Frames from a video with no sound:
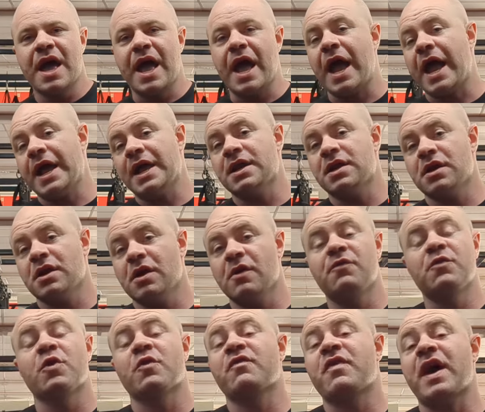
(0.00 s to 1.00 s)
And
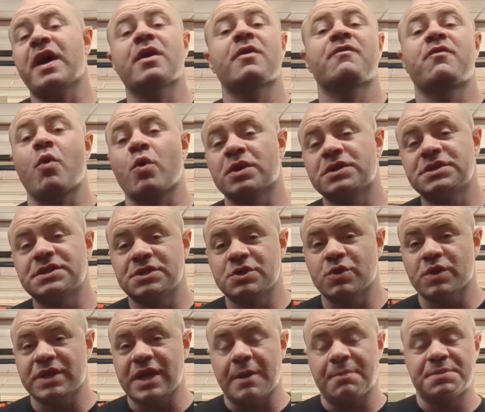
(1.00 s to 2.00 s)
if your fighter forces
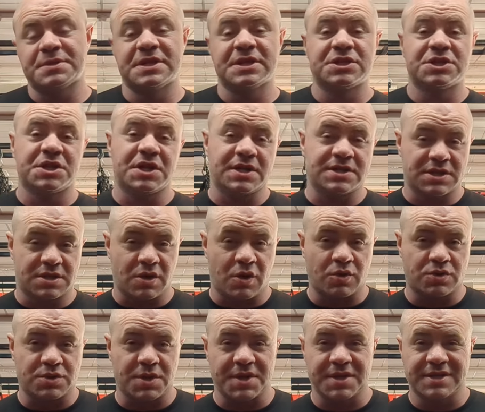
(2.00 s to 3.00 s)
you in that position as a
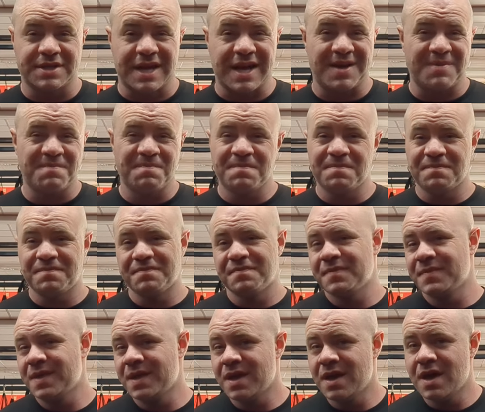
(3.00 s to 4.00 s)
coach all the time,
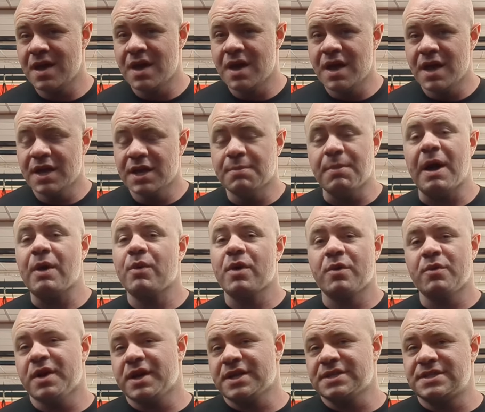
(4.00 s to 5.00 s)
you might want
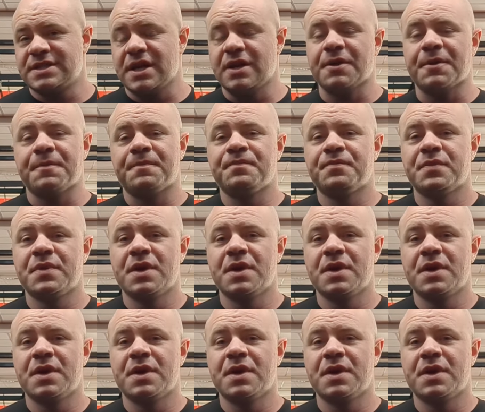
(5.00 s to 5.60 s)
to reconsider.